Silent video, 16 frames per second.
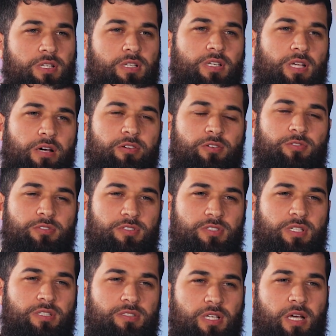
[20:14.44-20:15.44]
around
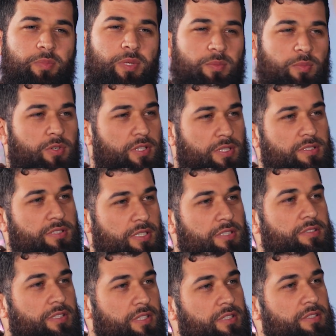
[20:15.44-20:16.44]
a bit more than
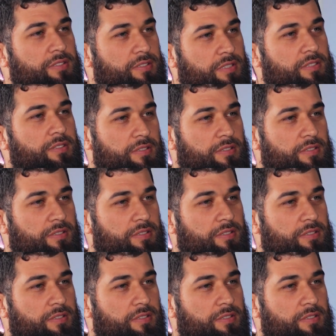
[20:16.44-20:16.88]
6 years, yeah.